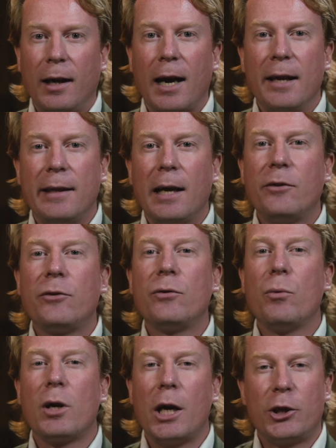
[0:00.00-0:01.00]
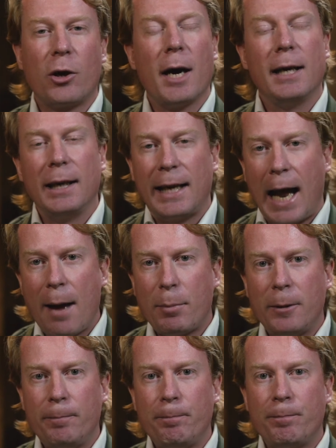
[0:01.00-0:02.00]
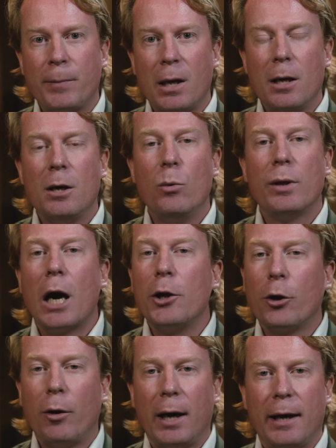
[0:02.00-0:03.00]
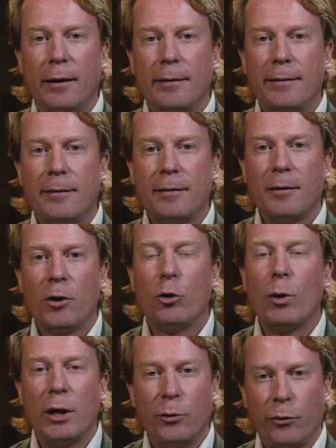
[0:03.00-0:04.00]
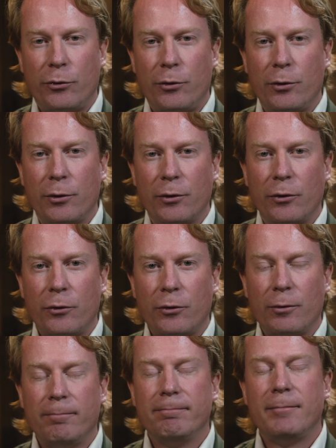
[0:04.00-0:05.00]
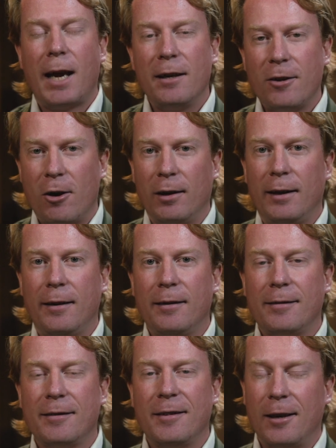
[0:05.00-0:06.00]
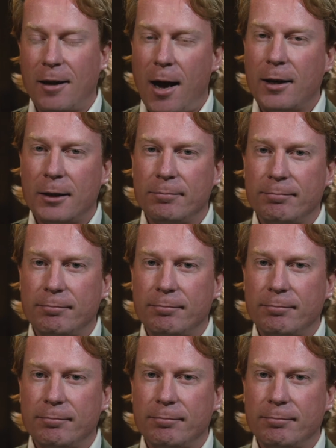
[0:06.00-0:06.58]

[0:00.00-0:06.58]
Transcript: And that's what I try to let happen with undergrads, graduate students, and colleagues alike.